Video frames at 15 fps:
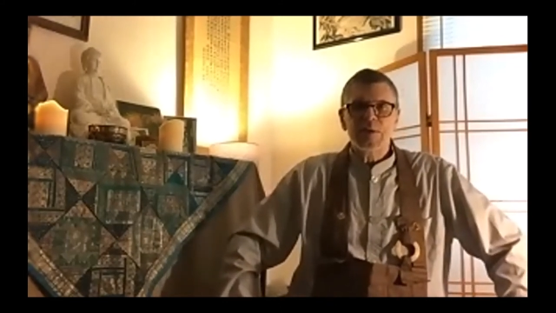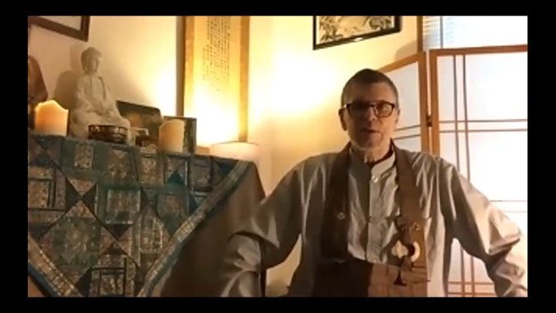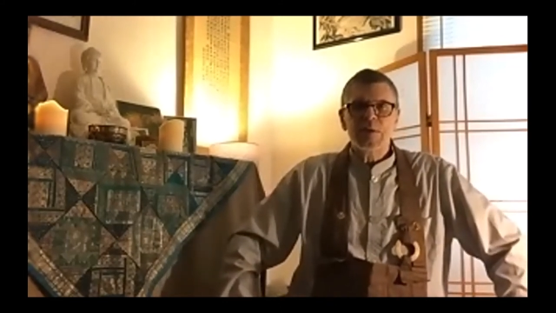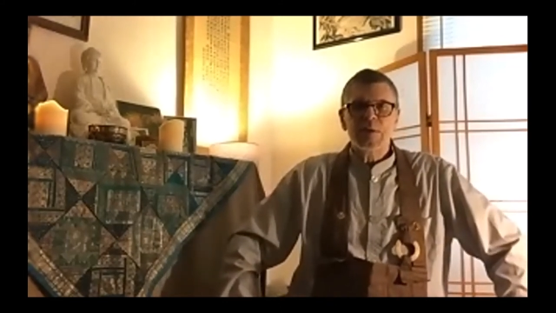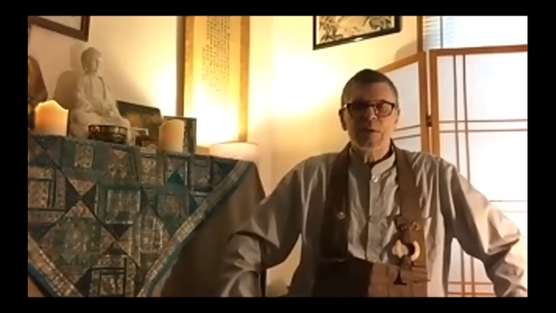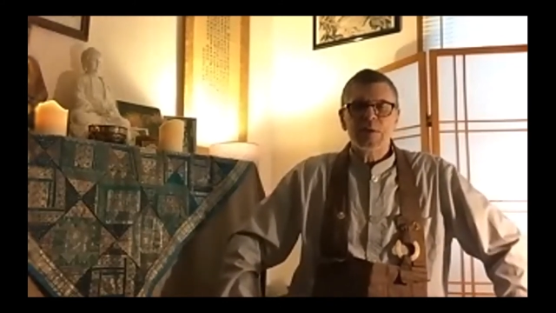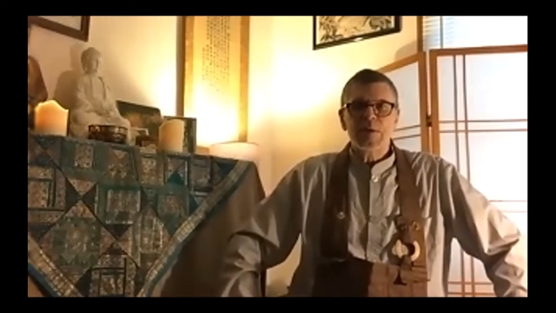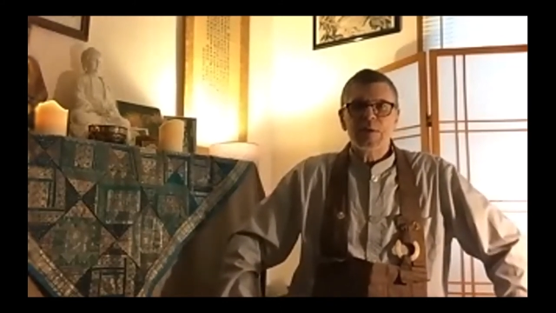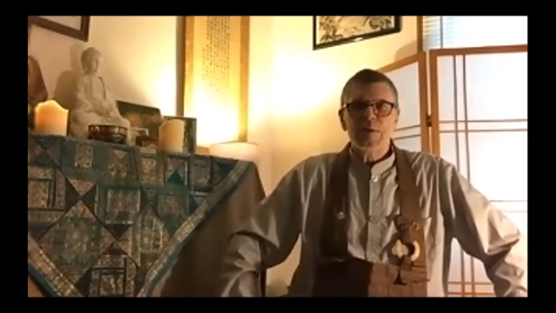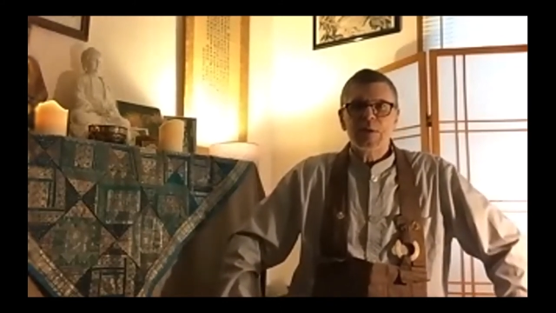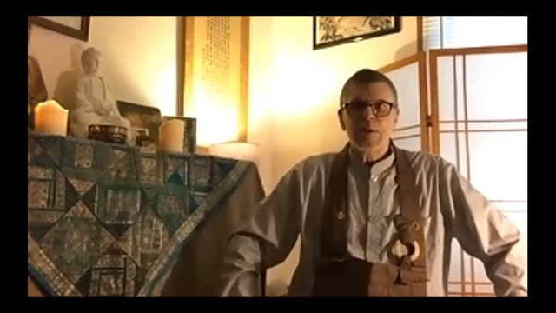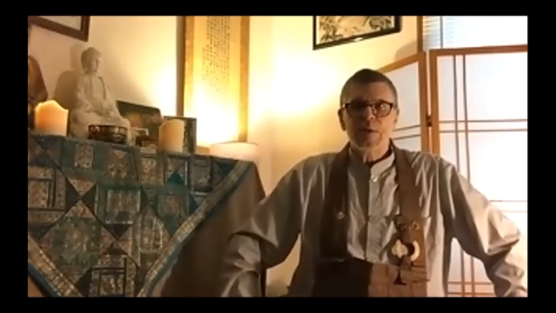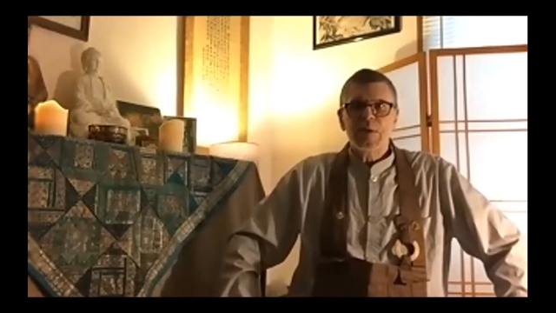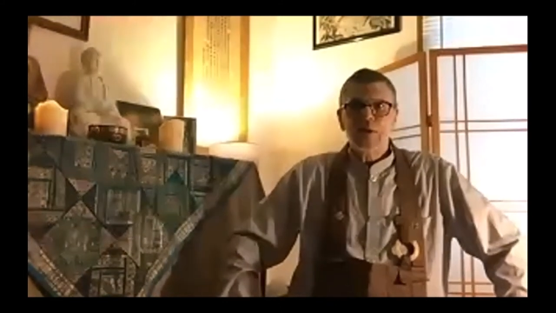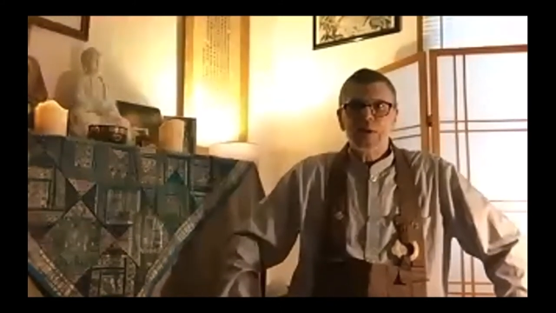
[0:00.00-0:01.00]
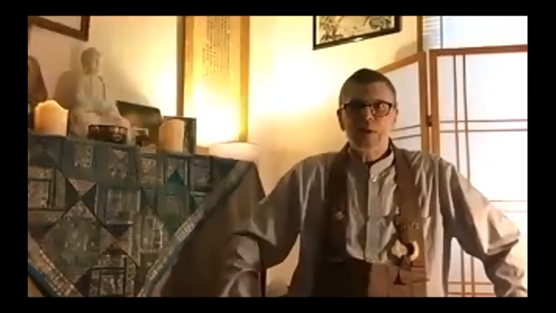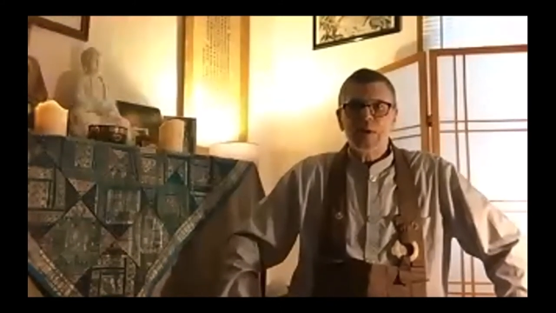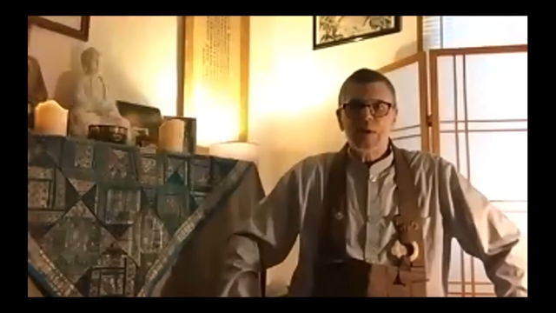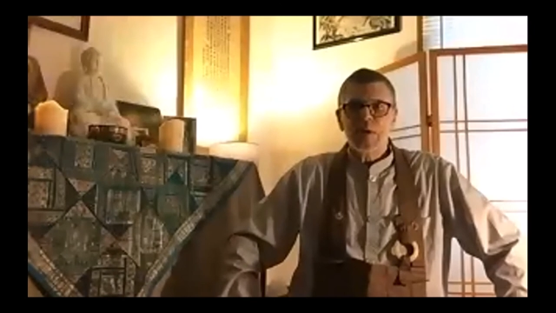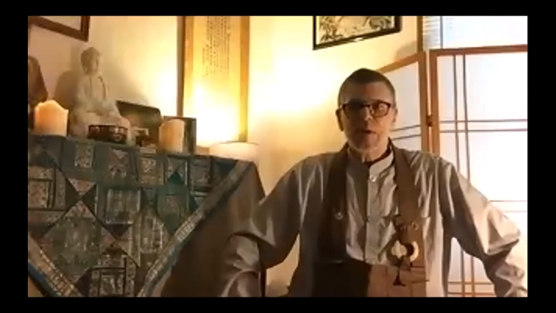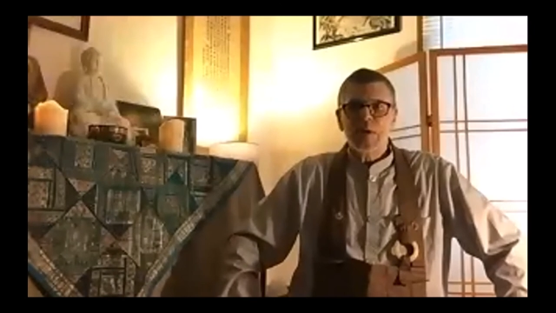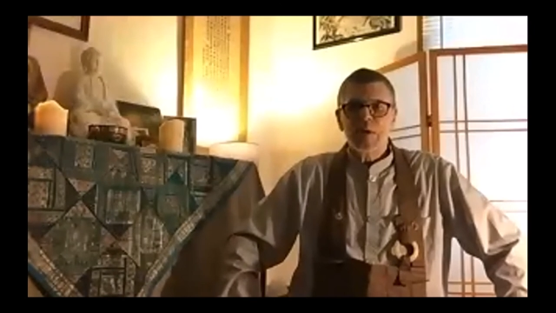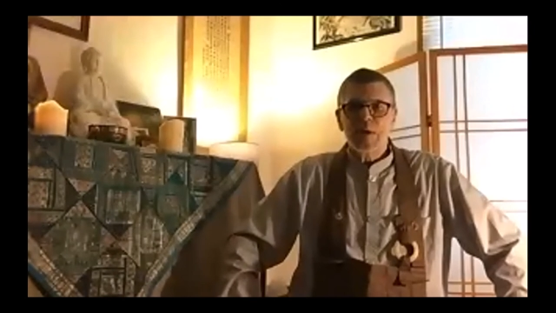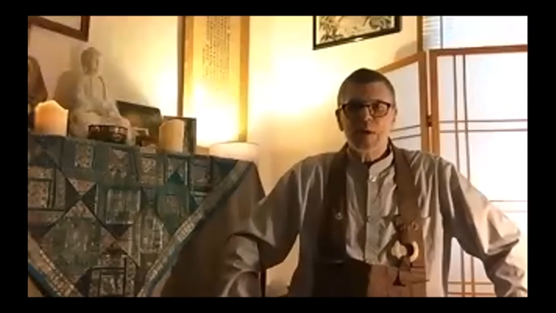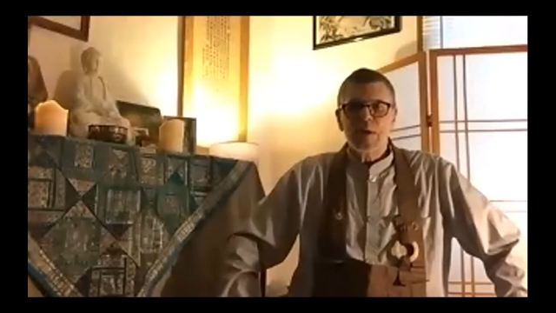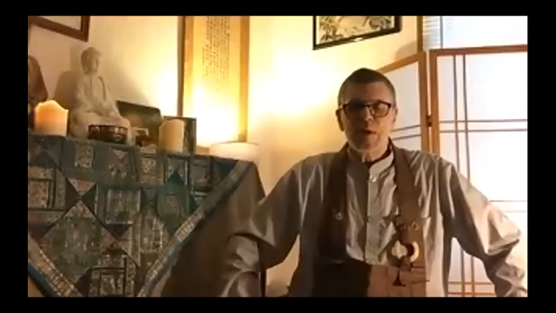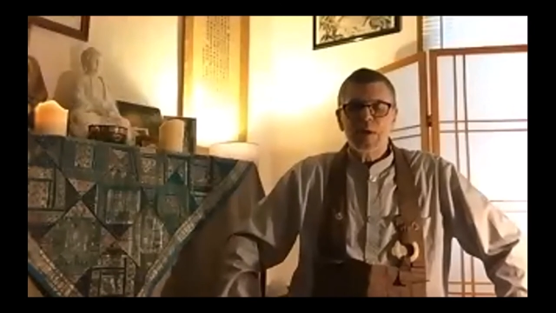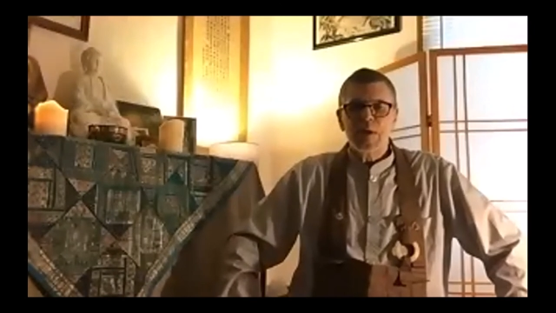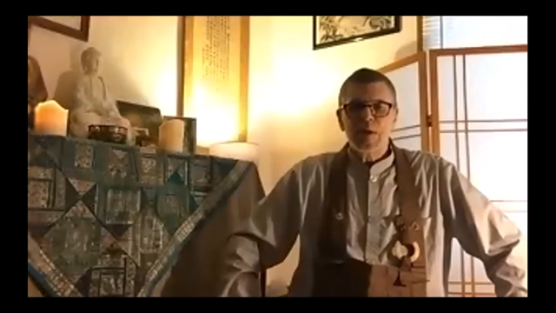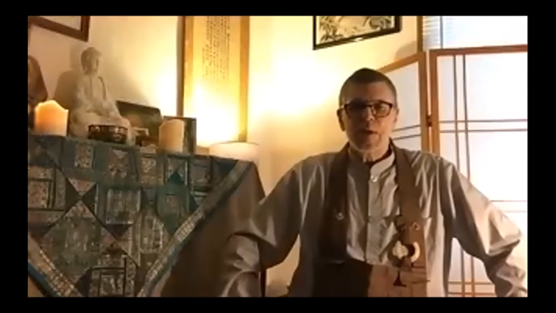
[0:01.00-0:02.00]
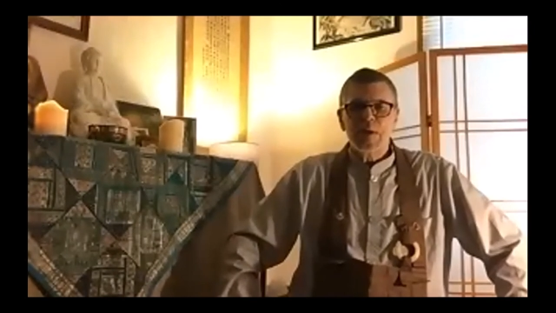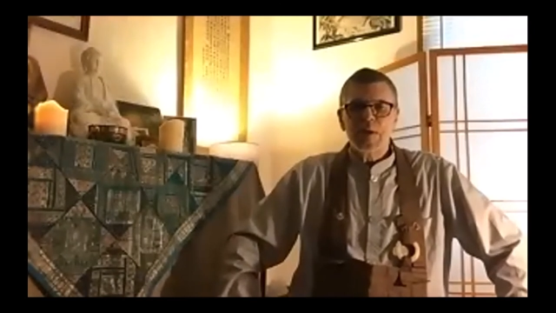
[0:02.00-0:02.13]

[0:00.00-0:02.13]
(no one is talking)